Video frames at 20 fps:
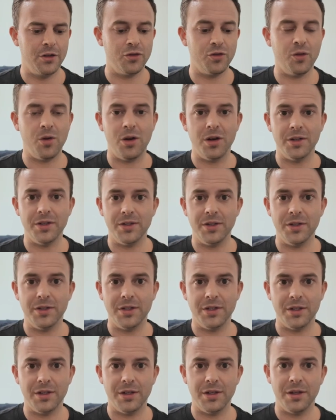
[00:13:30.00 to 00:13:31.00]

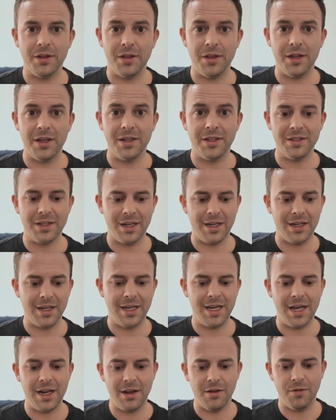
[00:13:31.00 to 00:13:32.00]
transit things, like
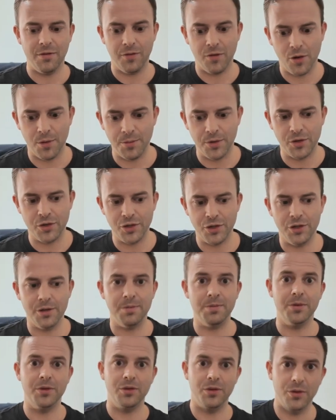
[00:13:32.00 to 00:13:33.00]
getting from your
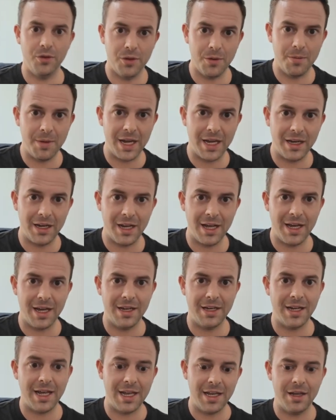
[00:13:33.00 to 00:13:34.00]
ship to the
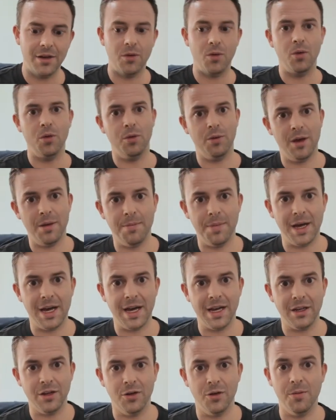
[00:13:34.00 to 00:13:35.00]
mainland and then all the way back,